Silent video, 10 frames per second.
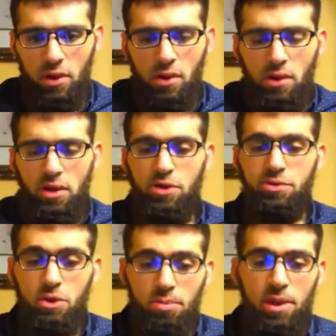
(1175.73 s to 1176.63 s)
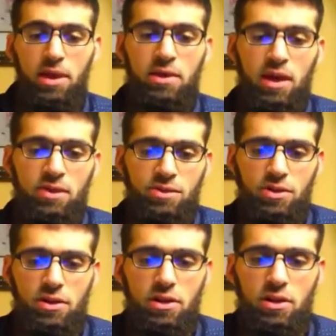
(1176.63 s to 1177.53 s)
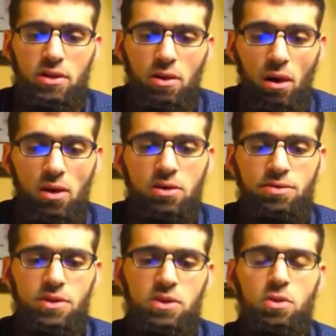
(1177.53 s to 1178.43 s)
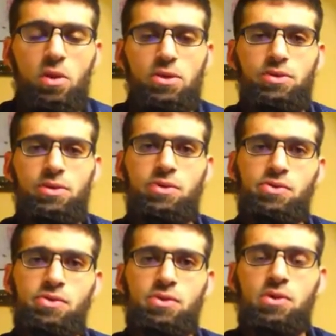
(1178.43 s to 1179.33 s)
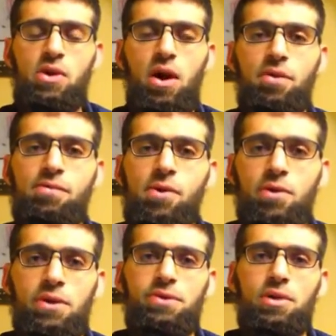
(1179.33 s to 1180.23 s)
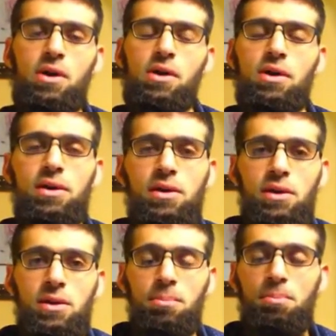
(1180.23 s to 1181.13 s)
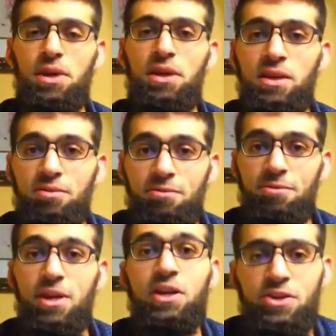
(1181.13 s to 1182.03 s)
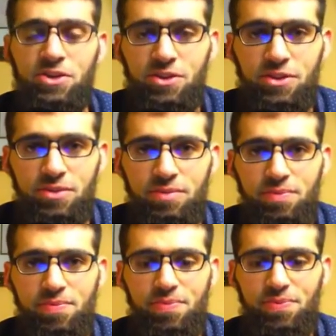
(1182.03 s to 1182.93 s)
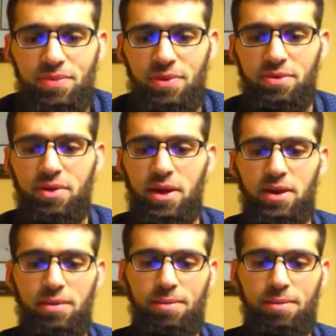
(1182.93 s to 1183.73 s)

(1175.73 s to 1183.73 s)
Now, if you are paying attention, all of these questions are focused on being finished, right?